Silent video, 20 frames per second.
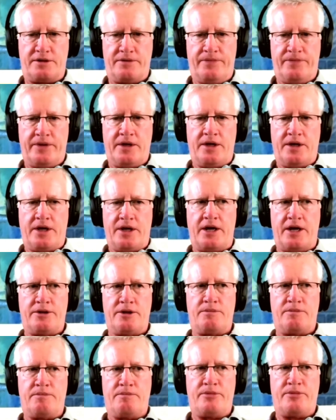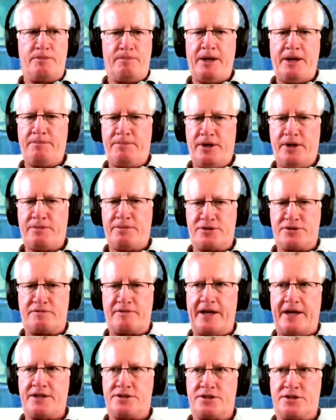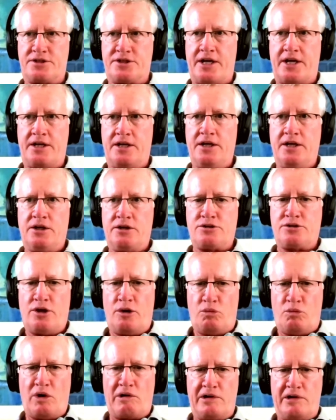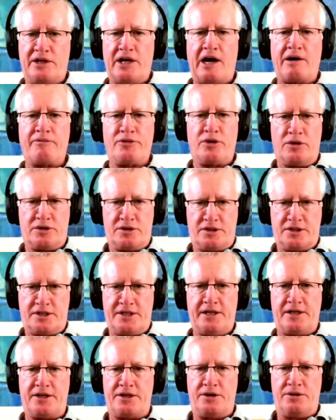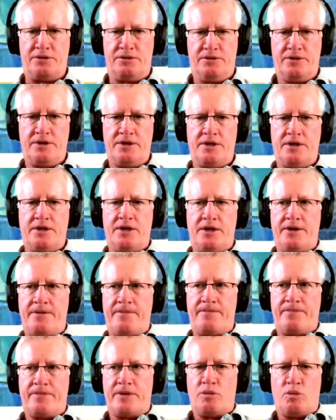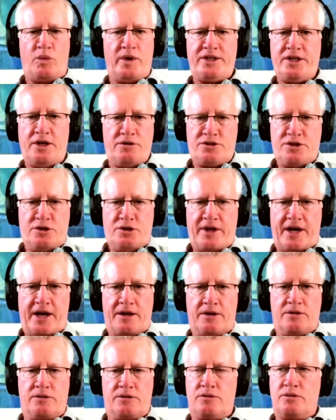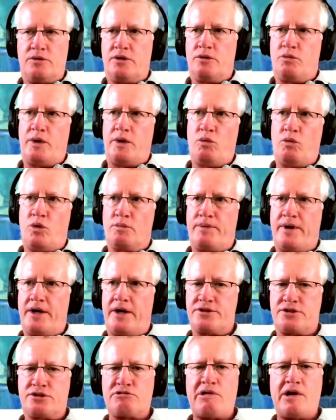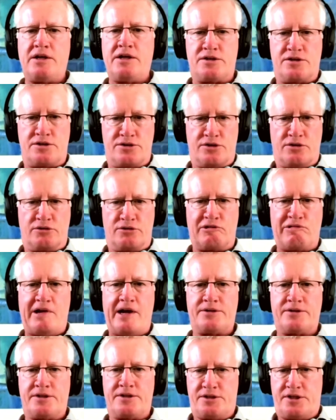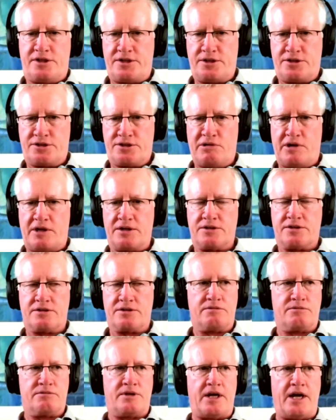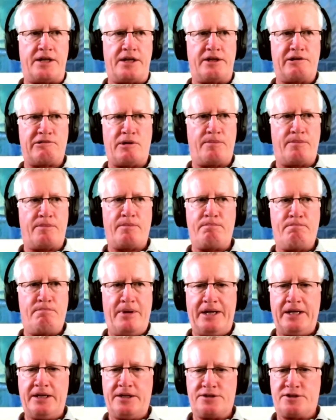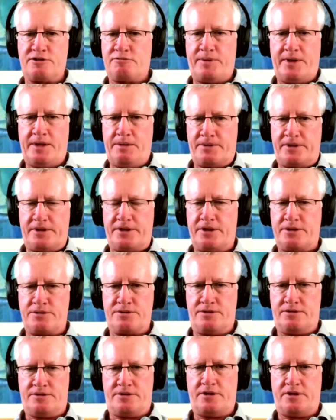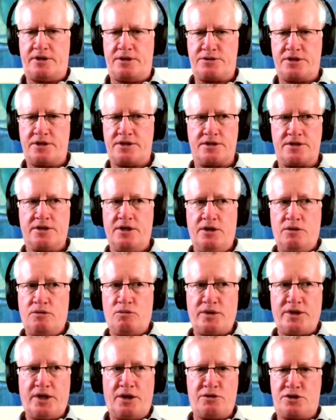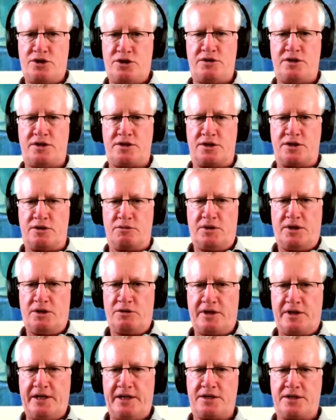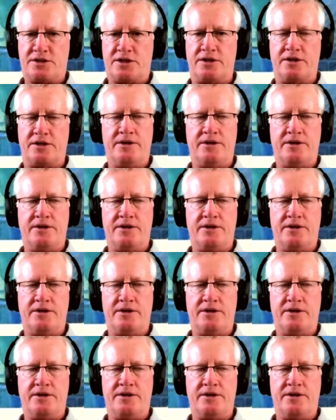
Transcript: And the main purpose of that is to say, don't worry, I'm not going to kill you. We don't do that. We walk past strangers on crowded city streets, and there are millions of people in those cities. We don't shoot each other. We don't kill each other.